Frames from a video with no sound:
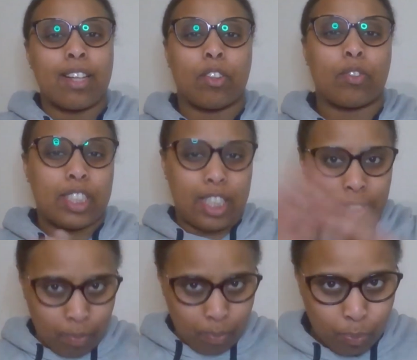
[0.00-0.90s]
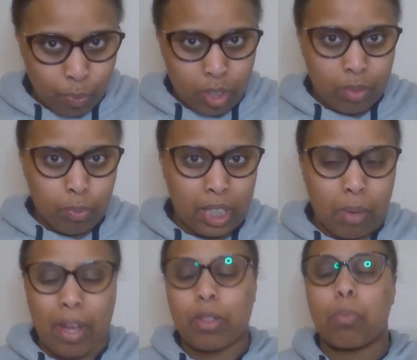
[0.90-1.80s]
obviously bringing
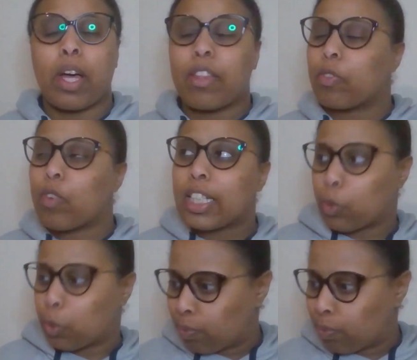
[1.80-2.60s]
about the birth of Randall.